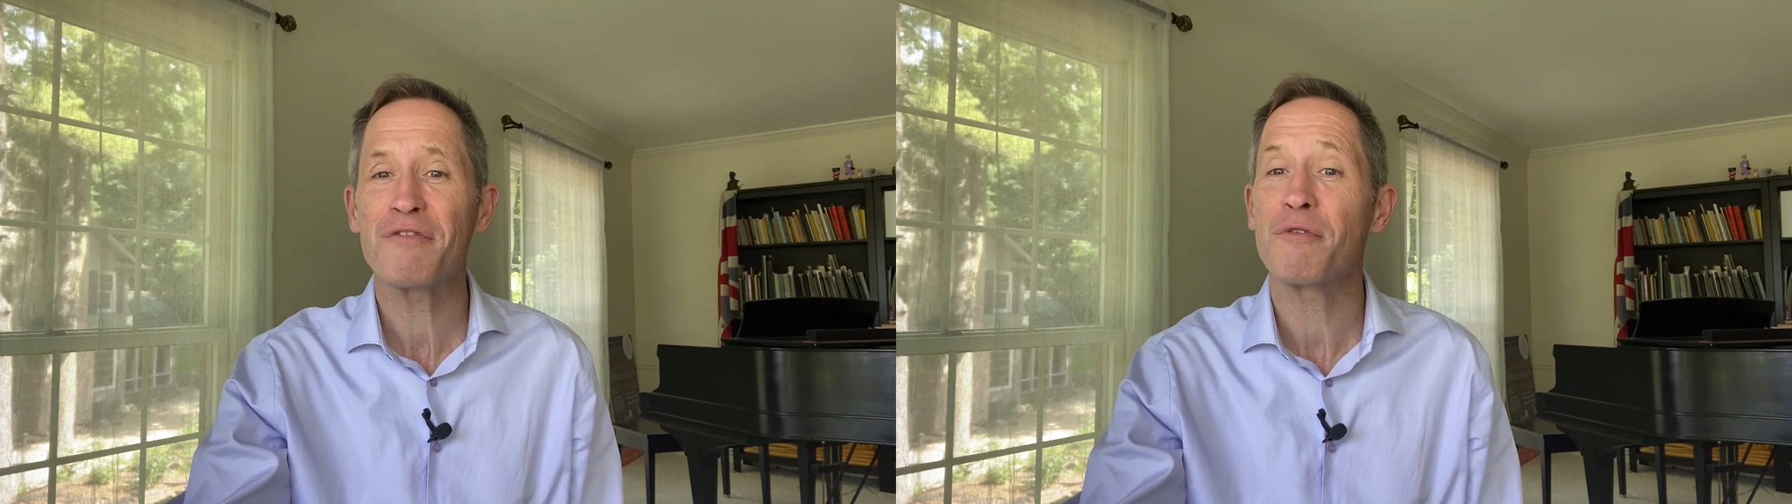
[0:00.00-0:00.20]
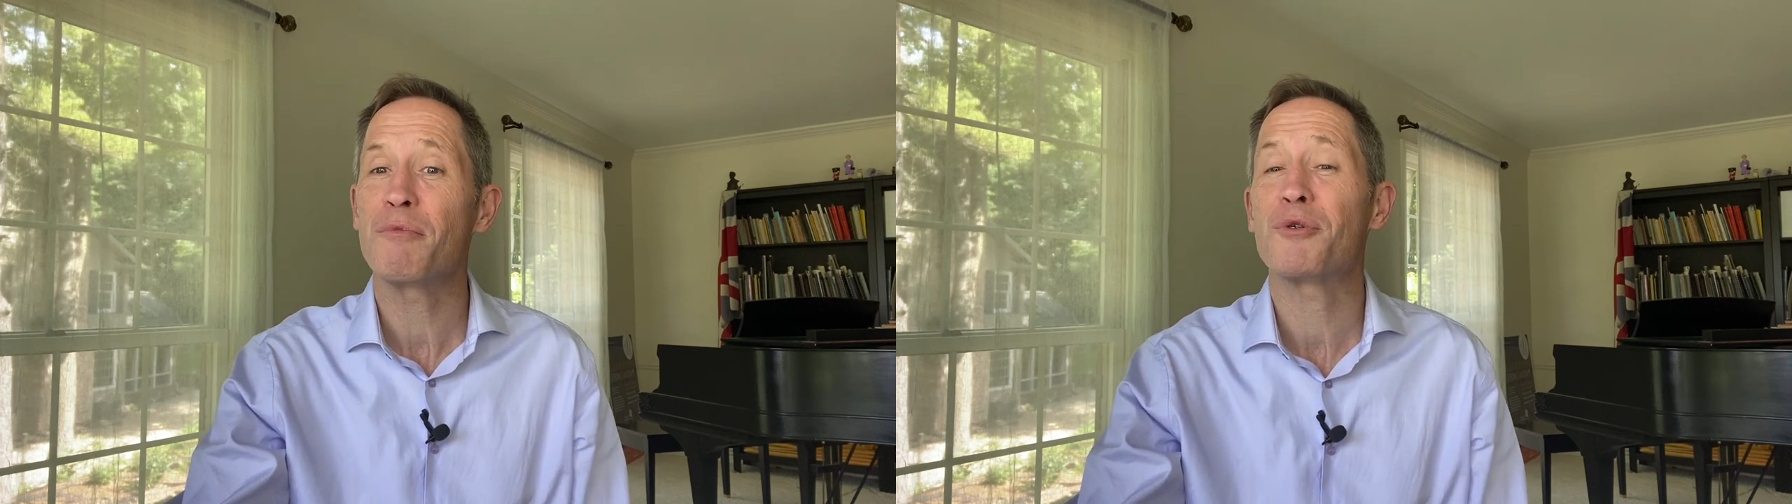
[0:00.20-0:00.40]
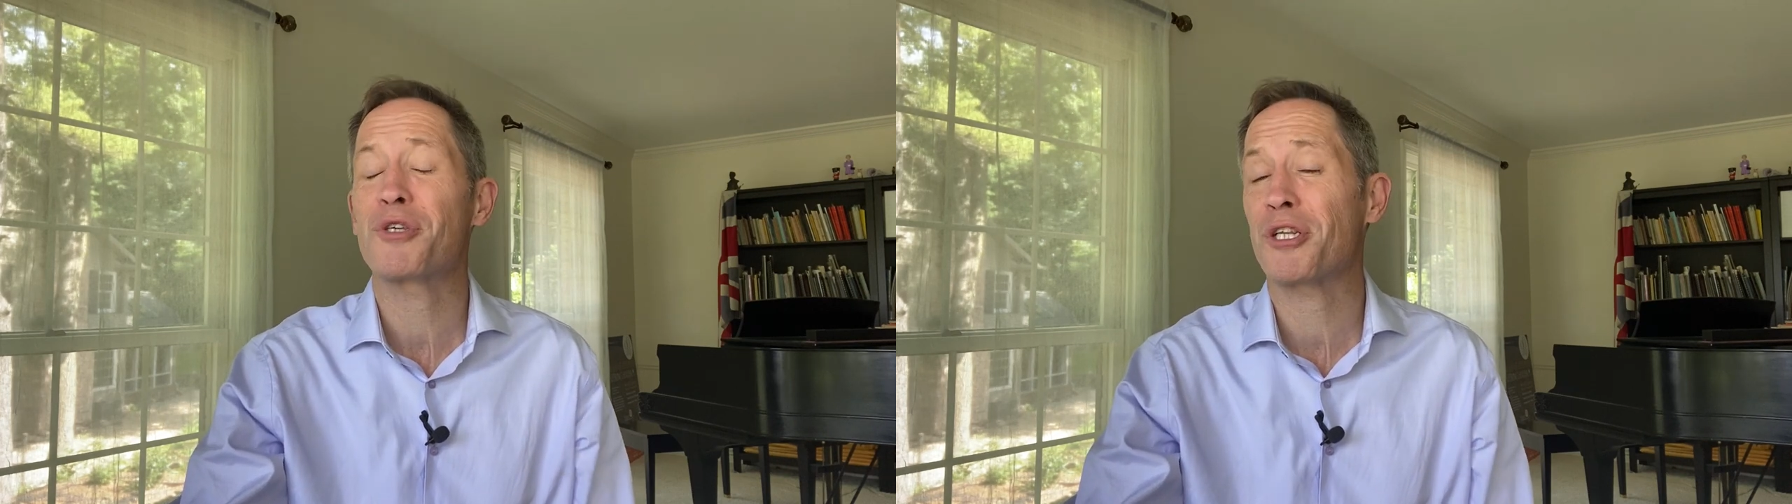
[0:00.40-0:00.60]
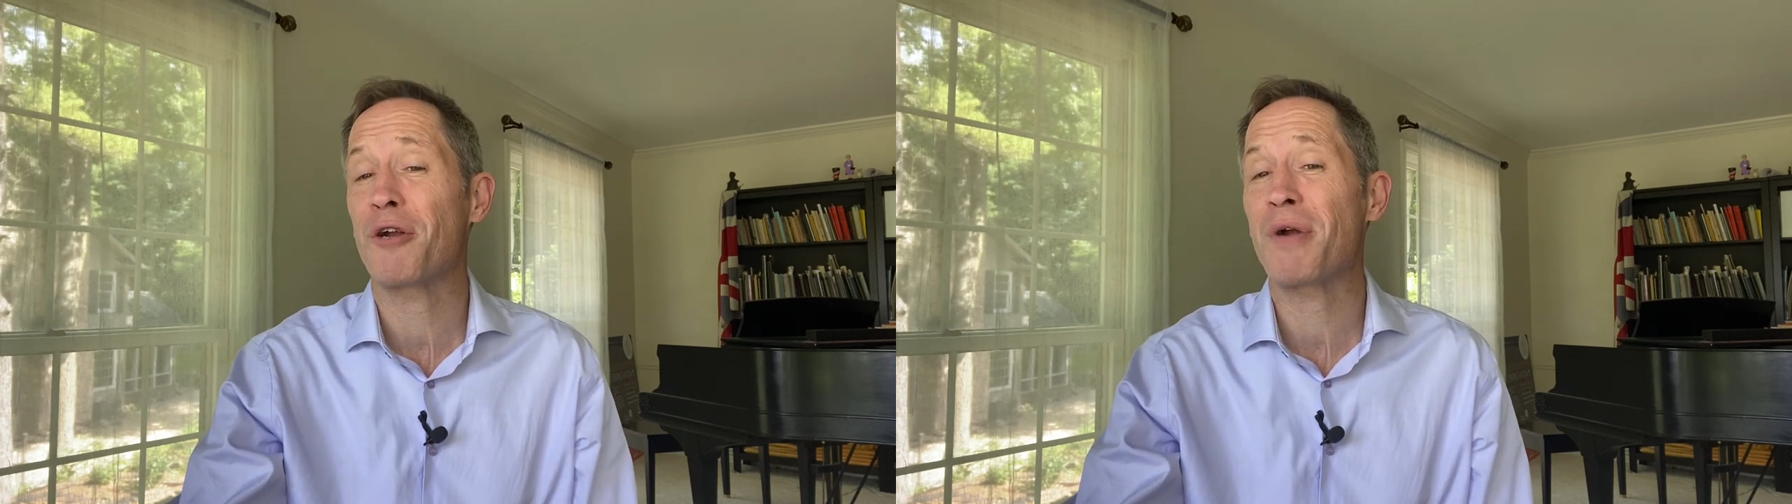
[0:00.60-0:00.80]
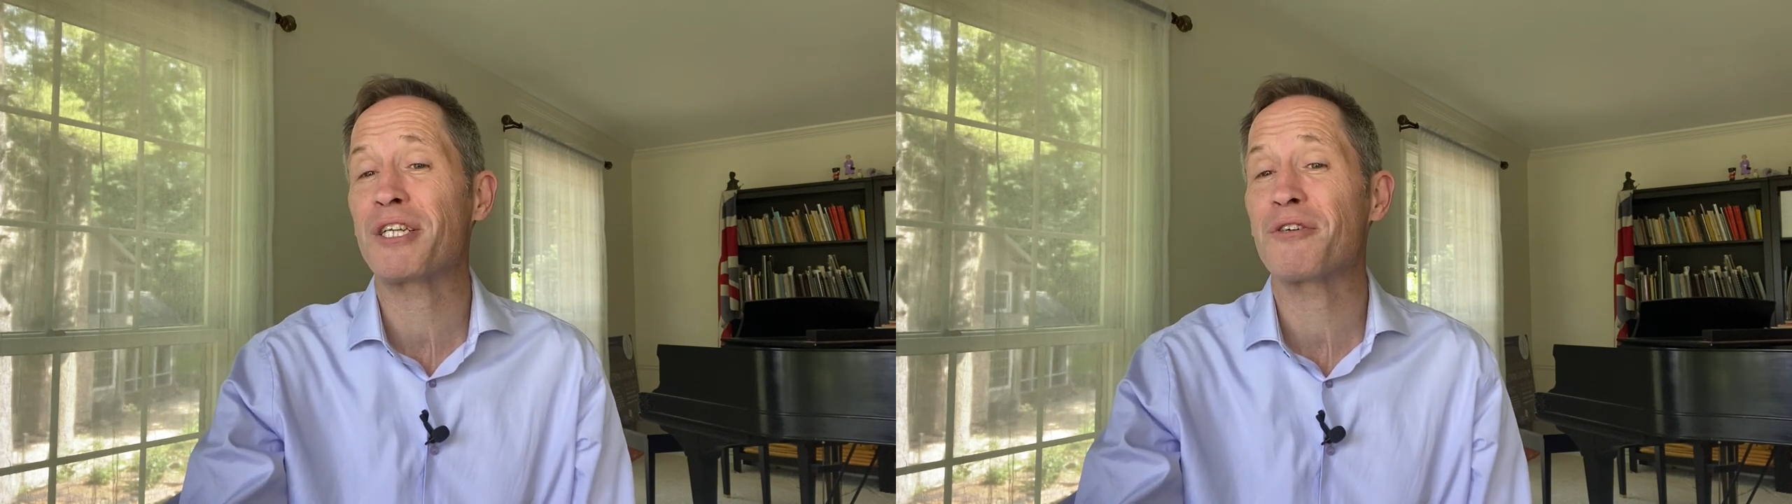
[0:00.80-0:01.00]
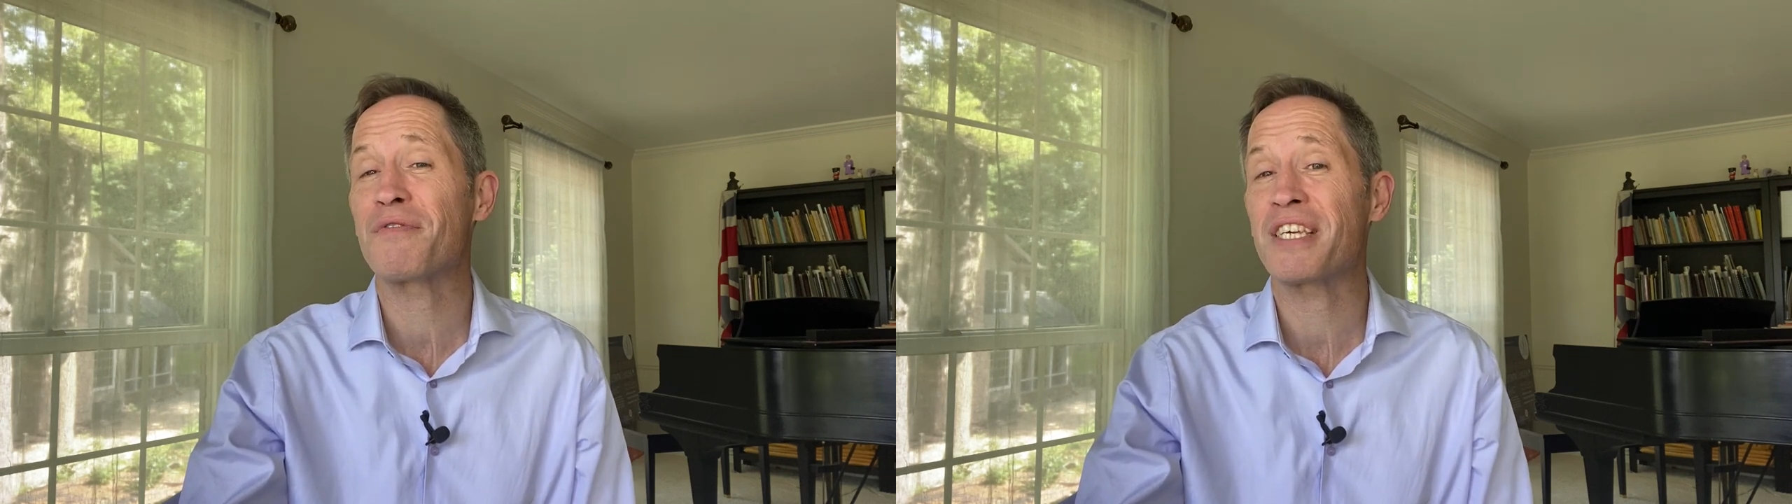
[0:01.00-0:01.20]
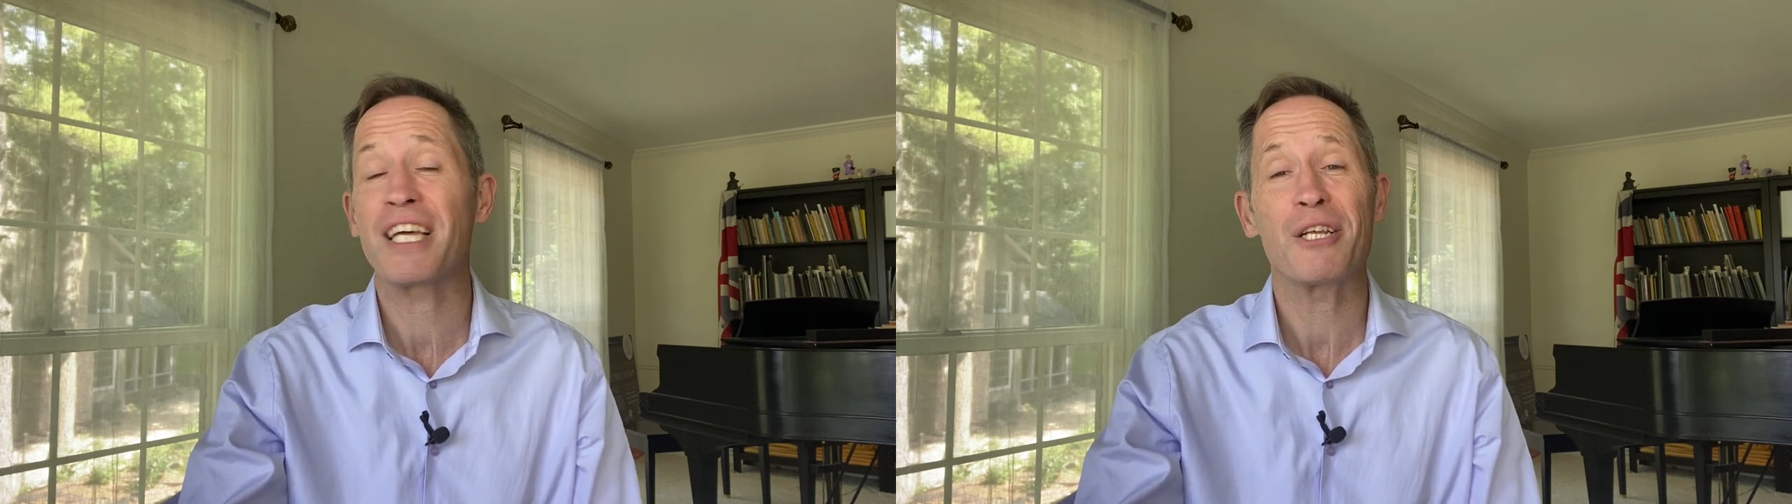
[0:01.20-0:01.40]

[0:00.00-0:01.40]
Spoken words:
for Music Director of the